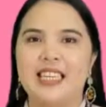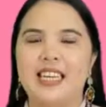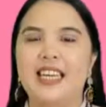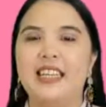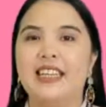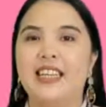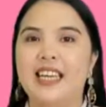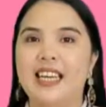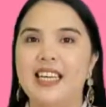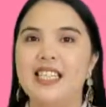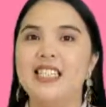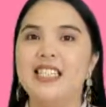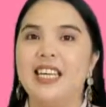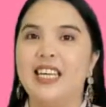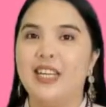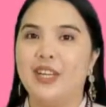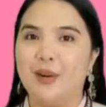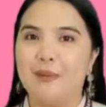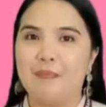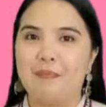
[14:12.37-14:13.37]
it is
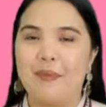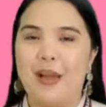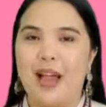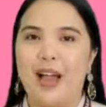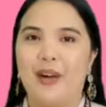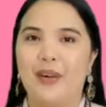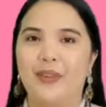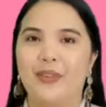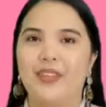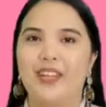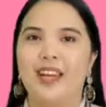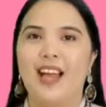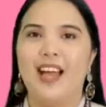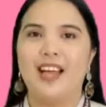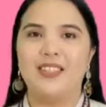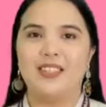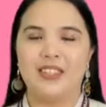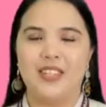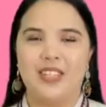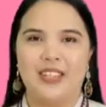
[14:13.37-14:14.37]
a compound
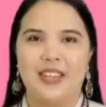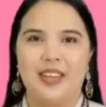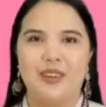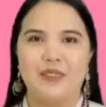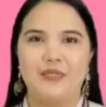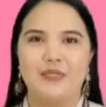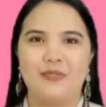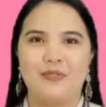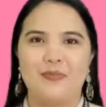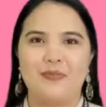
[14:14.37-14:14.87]
adjective.